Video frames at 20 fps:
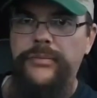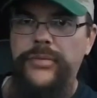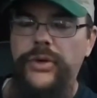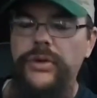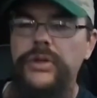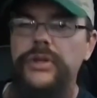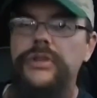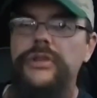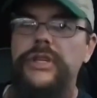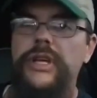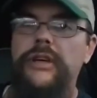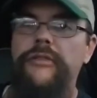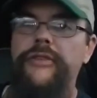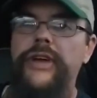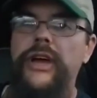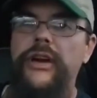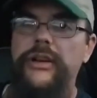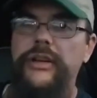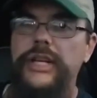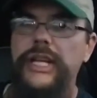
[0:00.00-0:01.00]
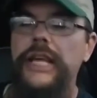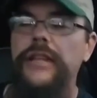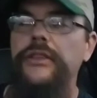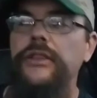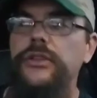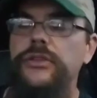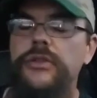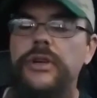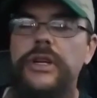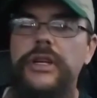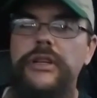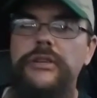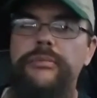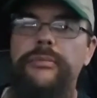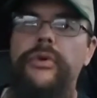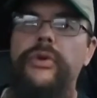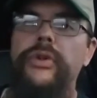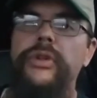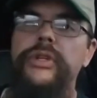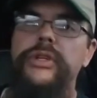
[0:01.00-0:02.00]
Pull yourself out of debt. The trick is
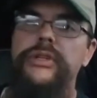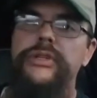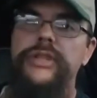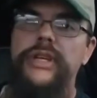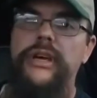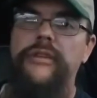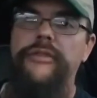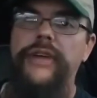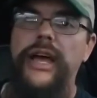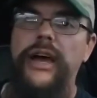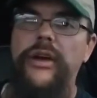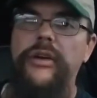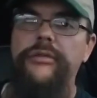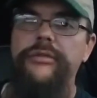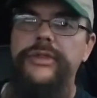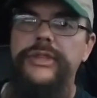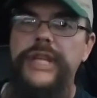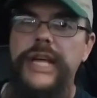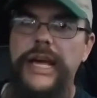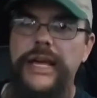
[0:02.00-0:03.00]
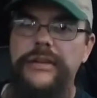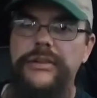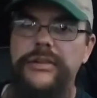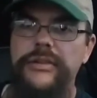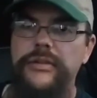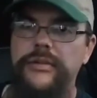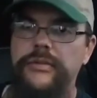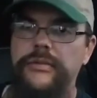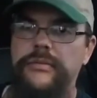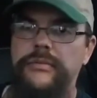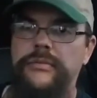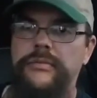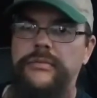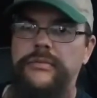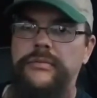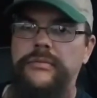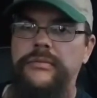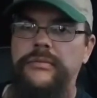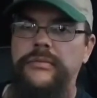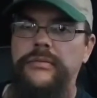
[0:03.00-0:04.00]
pulling yourself out of debt
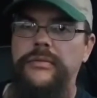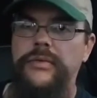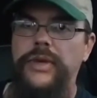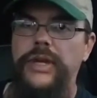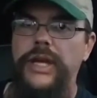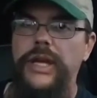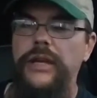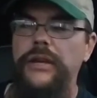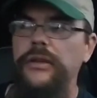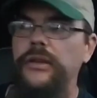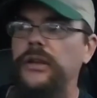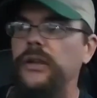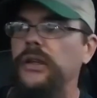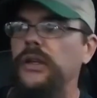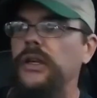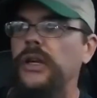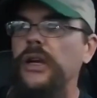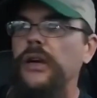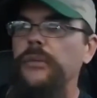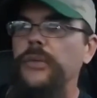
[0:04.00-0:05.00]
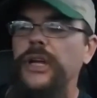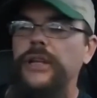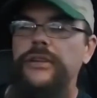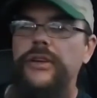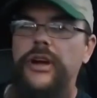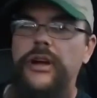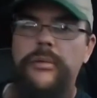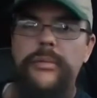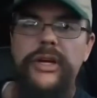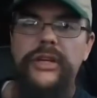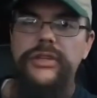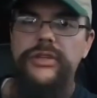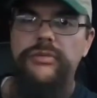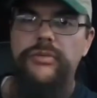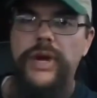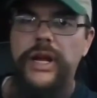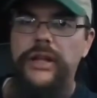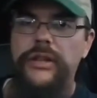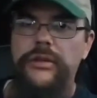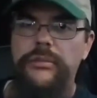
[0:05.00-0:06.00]
okay? I'm not talking about
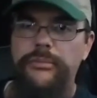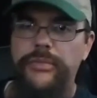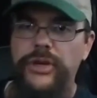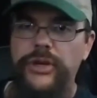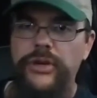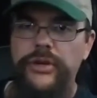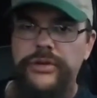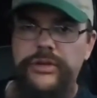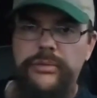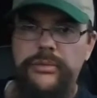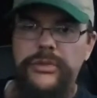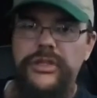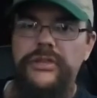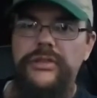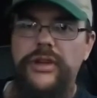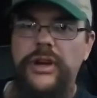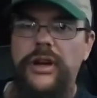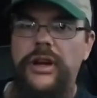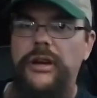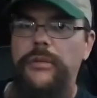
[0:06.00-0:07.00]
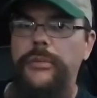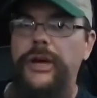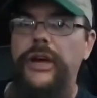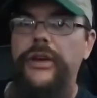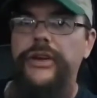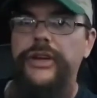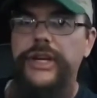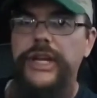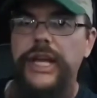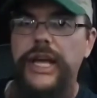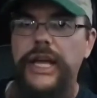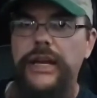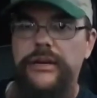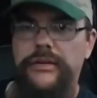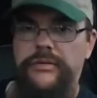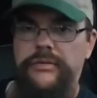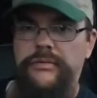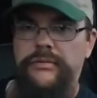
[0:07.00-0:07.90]
your regular bills. I'm just talking about debt.